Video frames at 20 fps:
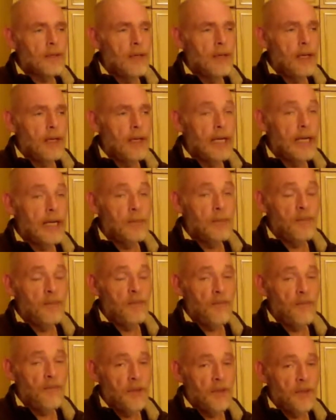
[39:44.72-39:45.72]
April
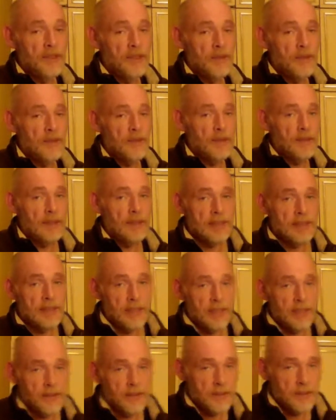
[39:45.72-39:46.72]
1st this
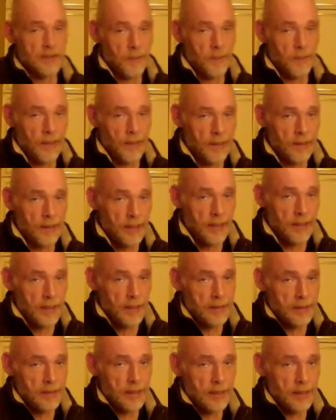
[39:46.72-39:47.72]
year as well.
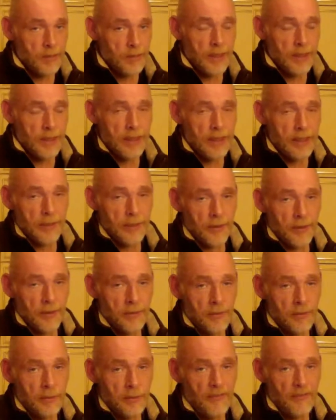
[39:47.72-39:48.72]
So that's when the Earth
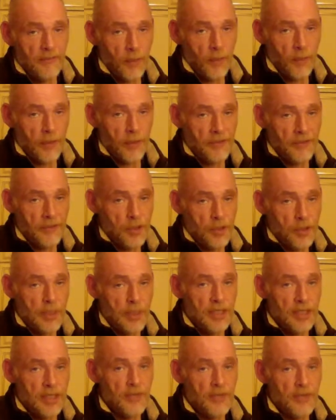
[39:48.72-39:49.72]
will be
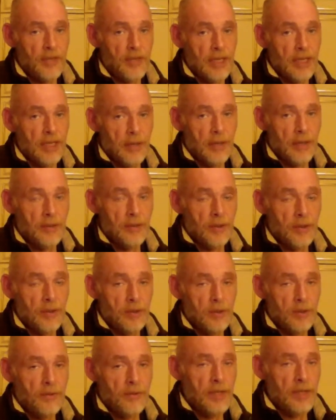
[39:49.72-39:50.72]
423 years old,
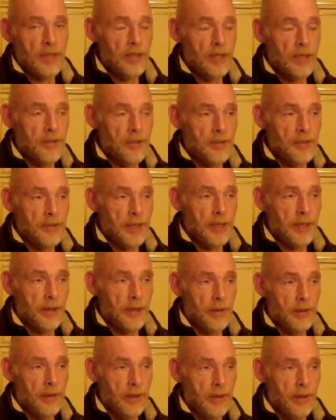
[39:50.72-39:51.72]
the real new year.
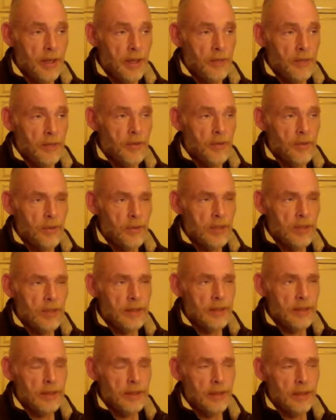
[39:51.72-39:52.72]
I'm told that
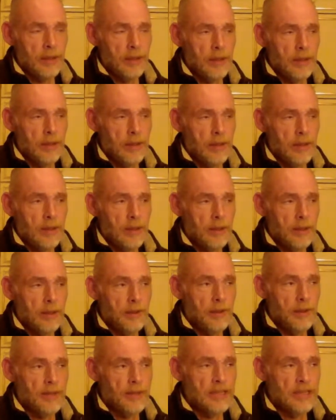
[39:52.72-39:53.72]
the
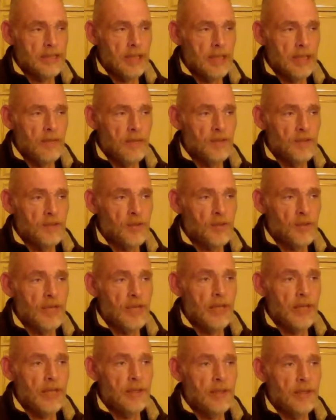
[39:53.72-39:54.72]
Earth itself was
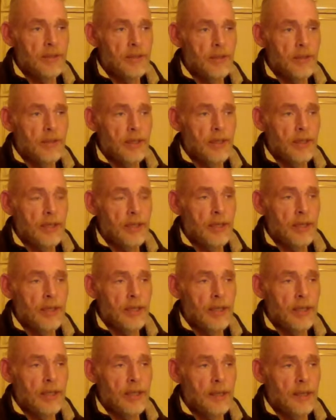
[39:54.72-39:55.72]
created
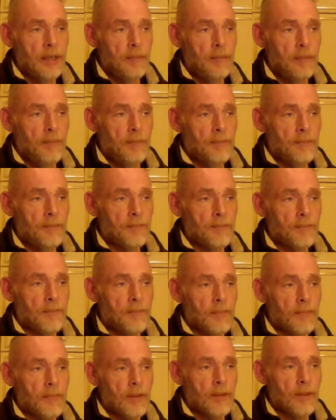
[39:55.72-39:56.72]
um,
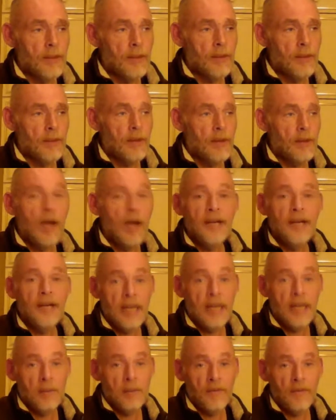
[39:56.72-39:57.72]
on
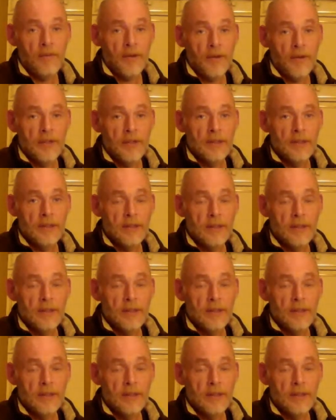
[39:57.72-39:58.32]
April 1st.